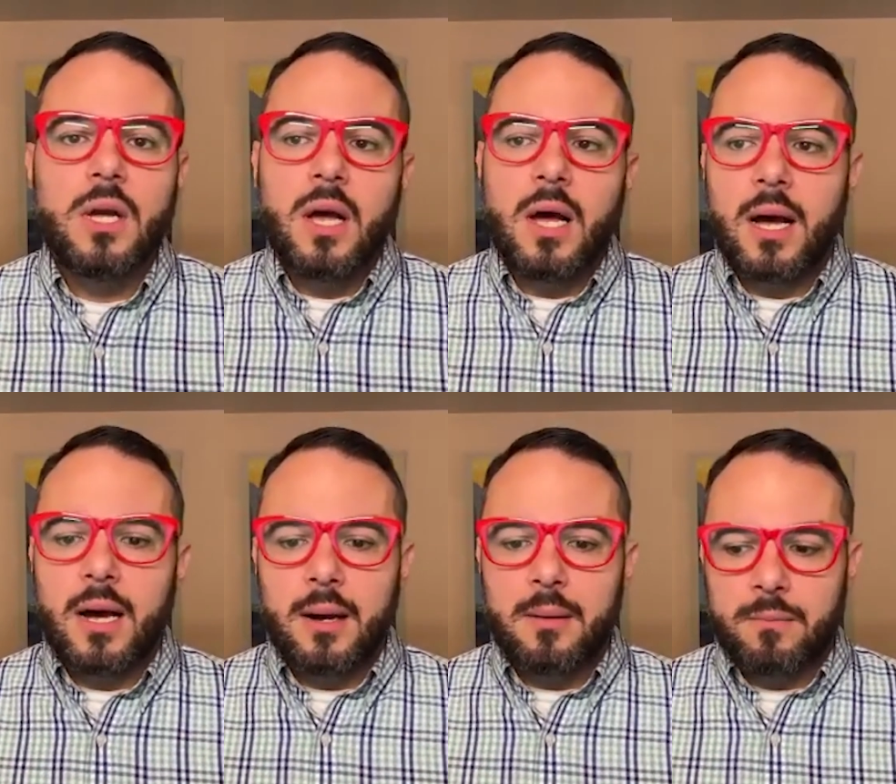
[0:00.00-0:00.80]

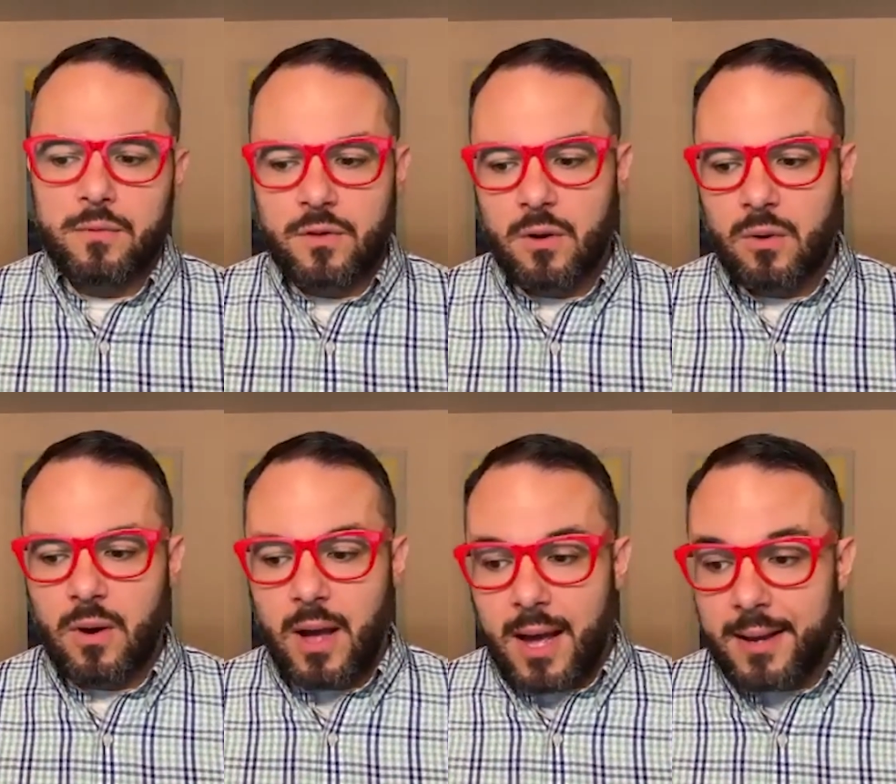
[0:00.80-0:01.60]
um,
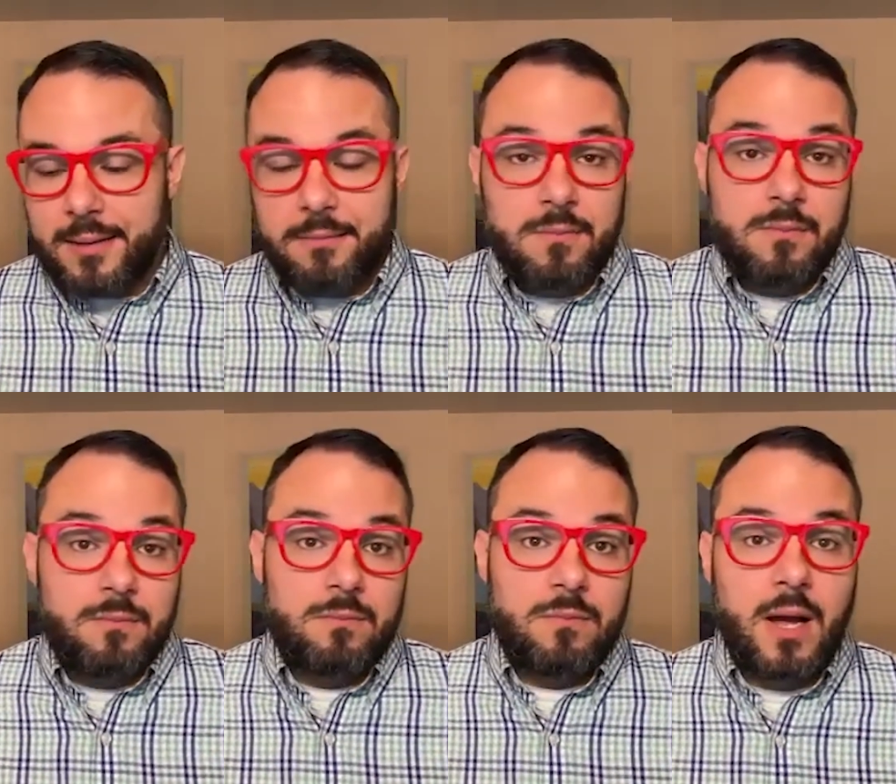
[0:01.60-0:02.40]
so i
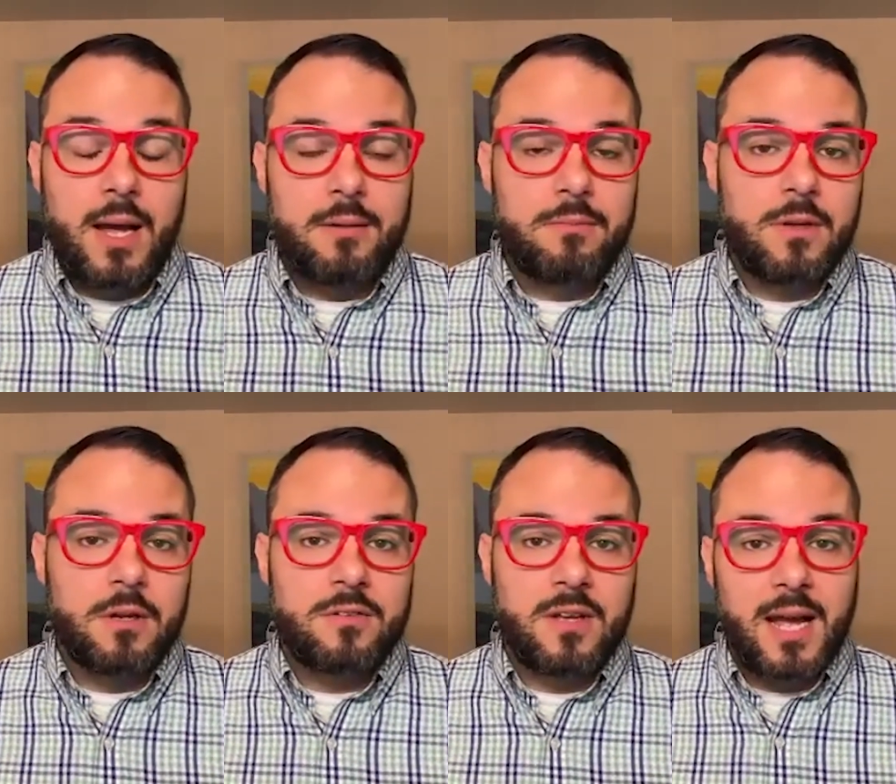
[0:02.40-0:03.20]
i you
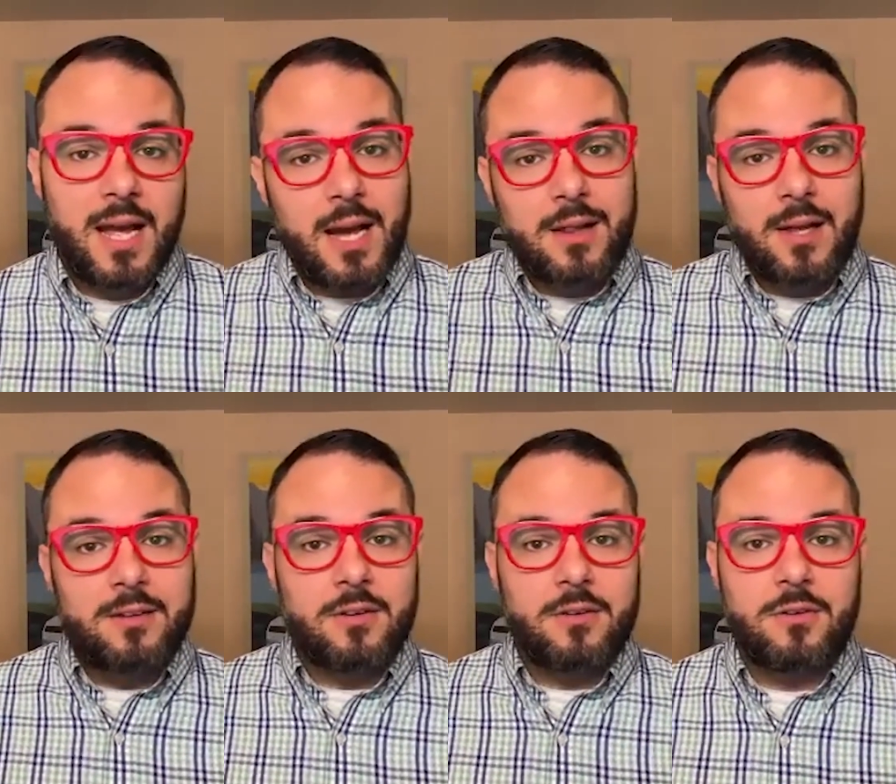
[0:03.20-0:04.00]
know said hey i'd
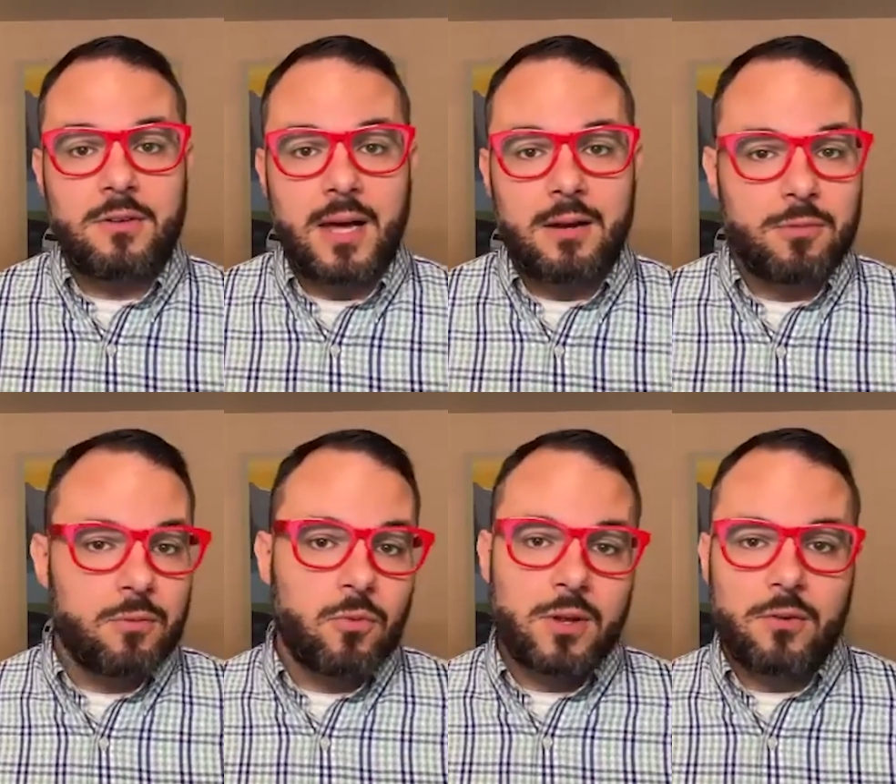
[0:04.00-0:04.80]
like to do that and we
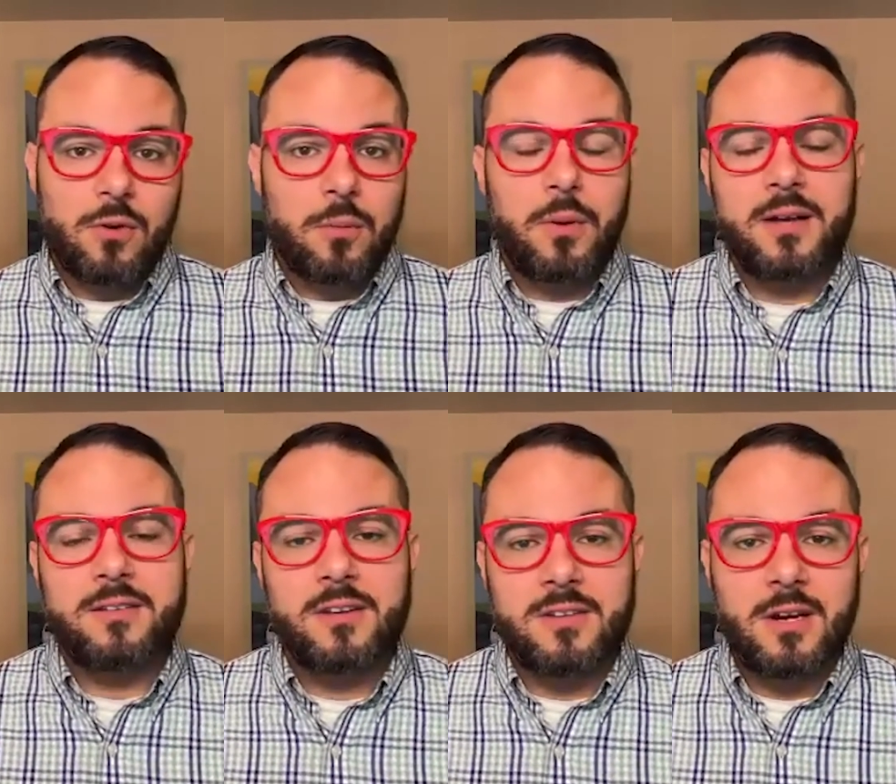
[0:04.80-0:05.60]
went through the whole
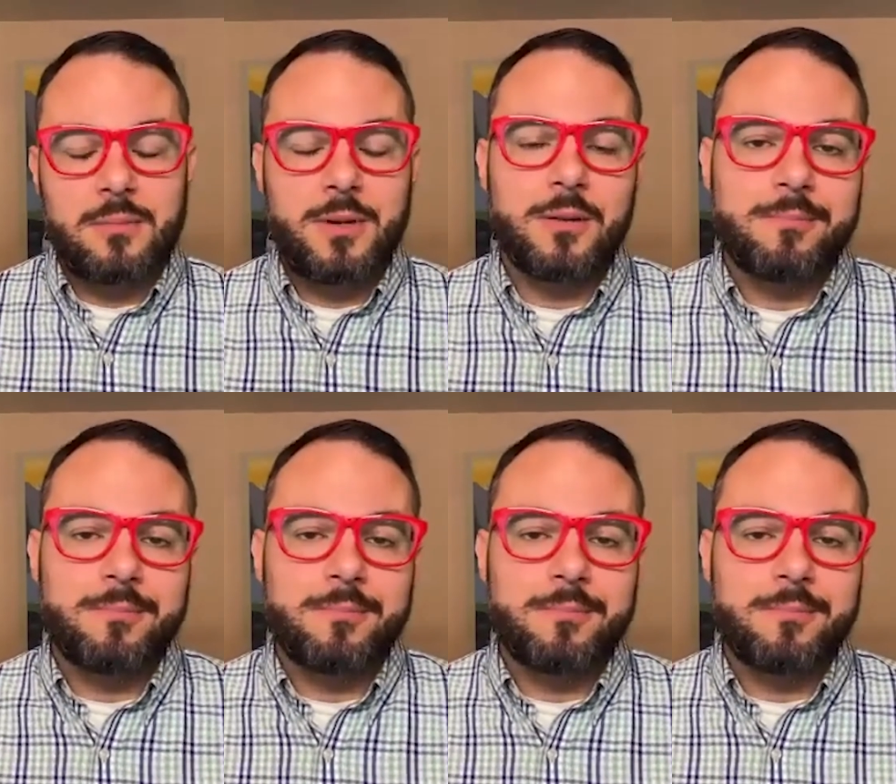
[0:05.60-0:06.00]
process and now i'm here